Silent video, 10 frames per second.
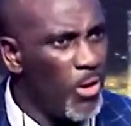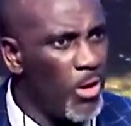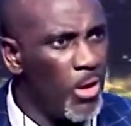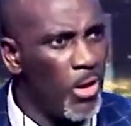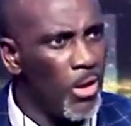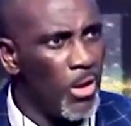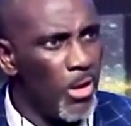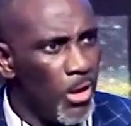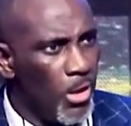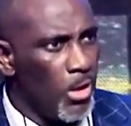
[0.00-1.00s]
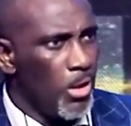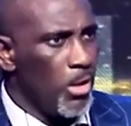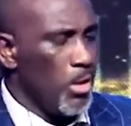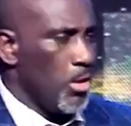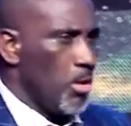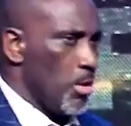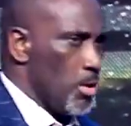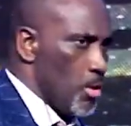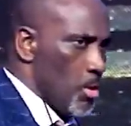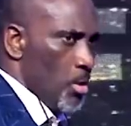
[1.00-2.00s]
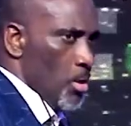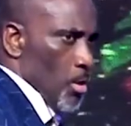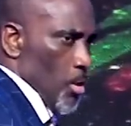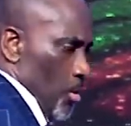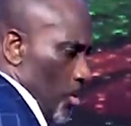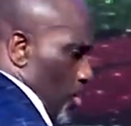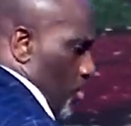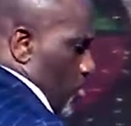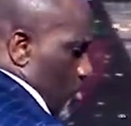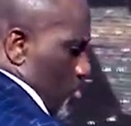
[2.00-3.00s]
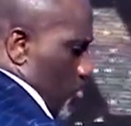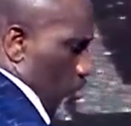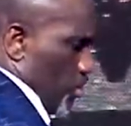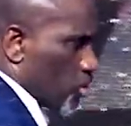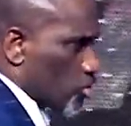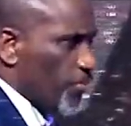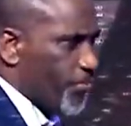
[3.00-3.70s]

me tell you some few things about how what Adam did when